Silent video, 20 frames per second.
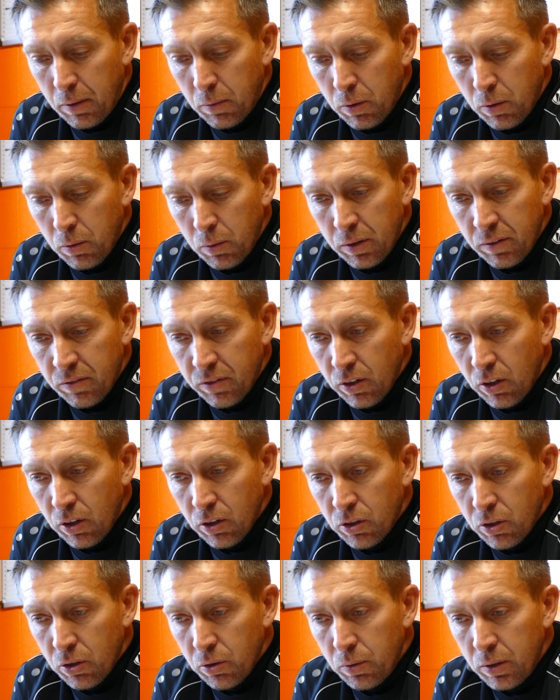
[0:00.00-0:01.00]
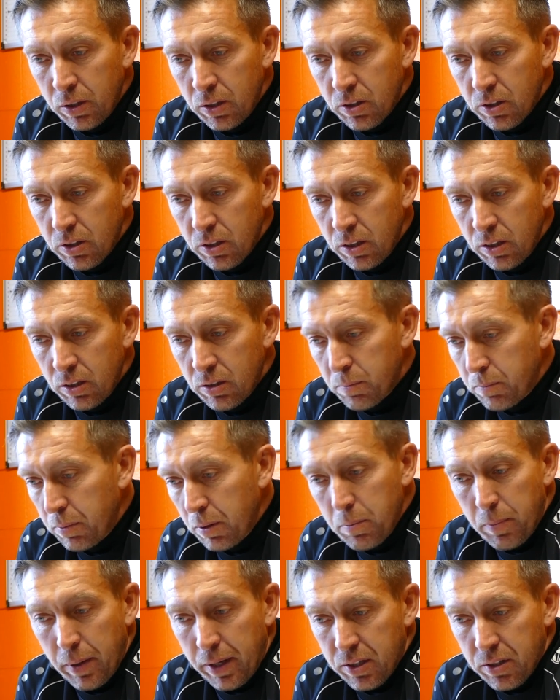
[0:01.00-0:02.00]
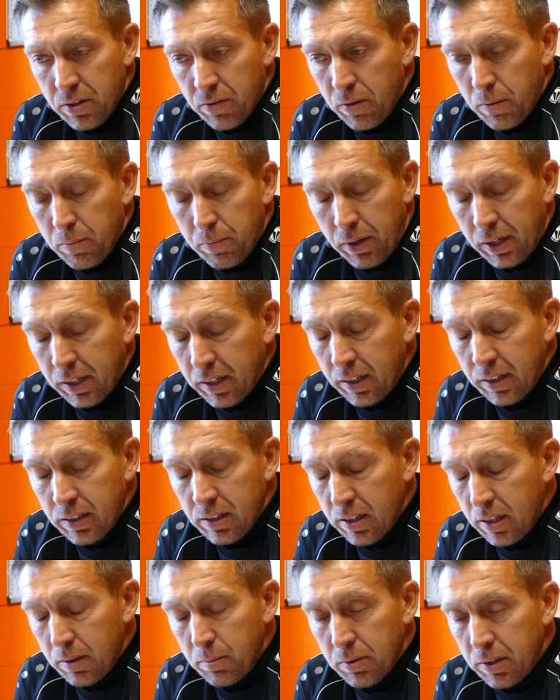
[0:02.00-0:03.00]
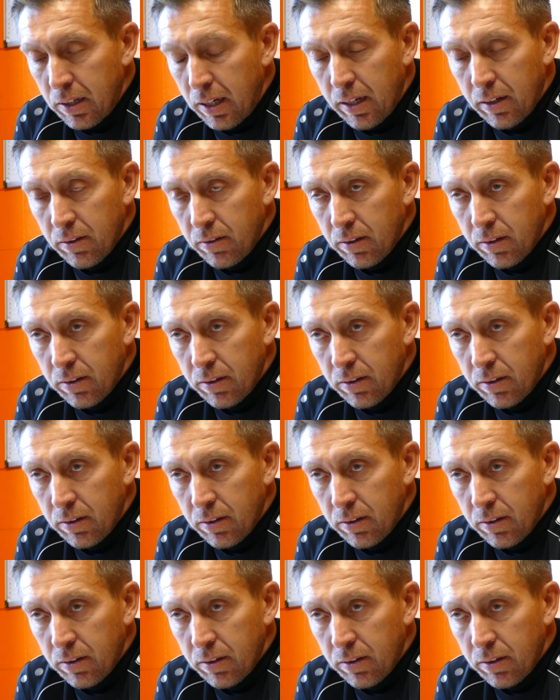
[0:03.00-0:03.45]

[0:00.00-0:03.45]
what we've got to do is be better at breaking teams down.